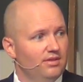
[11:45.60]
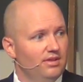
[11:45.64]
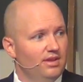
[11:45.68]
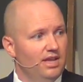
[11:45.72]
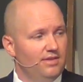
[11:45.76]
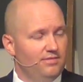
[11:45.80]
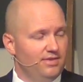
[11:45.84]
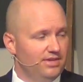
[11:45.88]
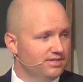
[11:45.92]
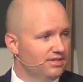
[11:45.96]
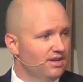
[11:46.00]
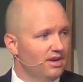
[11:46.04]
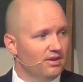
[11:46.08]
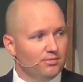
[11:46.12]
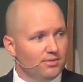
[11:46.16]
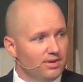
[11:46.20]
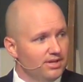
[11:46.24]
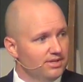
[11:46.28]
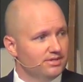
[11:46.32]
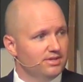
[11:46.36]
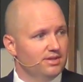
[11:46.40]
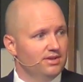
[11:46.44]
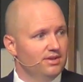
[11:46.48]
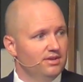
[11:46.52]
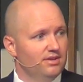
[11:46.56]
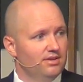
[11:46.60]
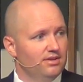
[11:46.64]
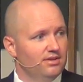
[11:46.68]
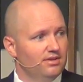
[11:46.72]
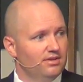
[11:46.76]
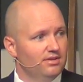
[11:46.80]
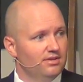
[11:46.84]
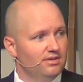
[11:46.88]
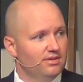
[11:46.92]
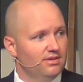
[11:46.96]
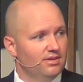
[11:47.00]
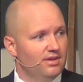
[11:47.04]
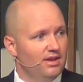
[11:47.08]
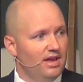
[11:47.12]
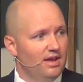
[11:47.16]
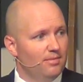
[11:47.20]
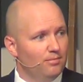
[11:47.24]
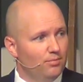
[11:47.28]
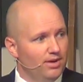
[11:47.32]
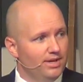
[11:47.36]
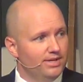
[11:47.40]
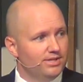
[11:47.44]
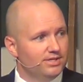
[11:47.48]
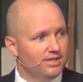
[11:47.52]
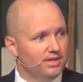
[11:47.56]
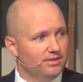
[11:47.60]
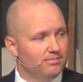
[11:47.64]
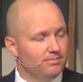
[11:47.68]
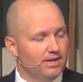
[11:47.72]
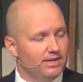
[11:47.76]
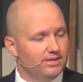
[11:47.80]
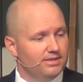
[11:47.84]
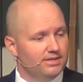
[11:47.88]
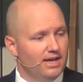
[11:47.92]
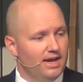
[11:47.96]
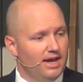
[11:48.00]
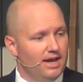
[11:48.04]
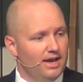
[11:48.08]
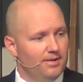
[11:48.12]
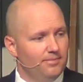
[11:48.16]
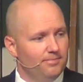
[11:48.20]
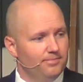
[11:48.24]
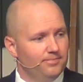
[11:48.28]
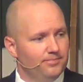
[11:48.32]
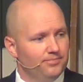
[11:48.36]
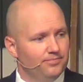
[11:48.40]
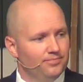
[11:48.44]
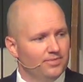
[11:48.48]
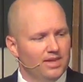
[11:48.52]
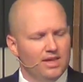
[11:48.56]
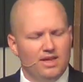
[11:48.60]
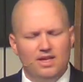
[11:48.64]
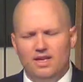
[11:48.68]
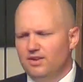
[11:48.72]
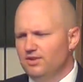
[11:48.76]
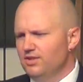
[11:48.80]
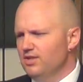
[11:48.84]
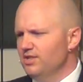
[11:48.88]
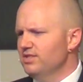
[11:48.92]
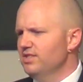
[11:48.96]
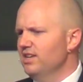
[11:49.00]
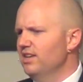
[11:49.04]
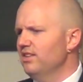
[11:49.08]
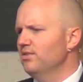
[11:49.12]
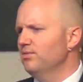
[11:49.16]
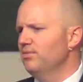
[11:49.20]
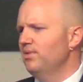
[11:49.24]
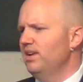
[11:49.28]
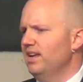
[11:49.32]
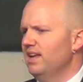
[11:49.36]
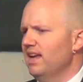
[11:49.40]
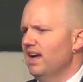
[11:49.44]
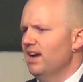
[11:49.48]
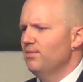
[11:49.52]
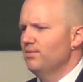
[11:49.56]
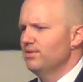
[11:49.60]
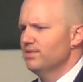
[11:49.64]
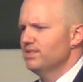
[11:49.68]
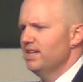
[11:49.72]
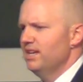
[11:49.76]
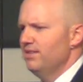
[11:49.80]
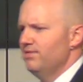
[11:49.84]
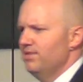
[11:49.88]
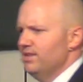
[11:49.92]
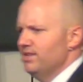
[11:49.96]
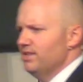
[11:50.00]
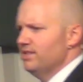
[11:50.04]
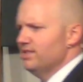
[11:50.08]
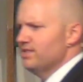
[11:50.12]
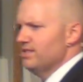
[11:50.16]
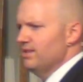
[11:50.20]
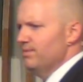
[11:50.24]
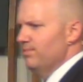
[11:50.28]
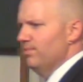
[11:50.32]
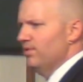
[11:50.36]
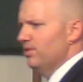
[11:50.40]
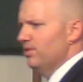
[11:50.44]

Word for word: if he's not risen. I'm wasting my time. Just the other week, I was giving some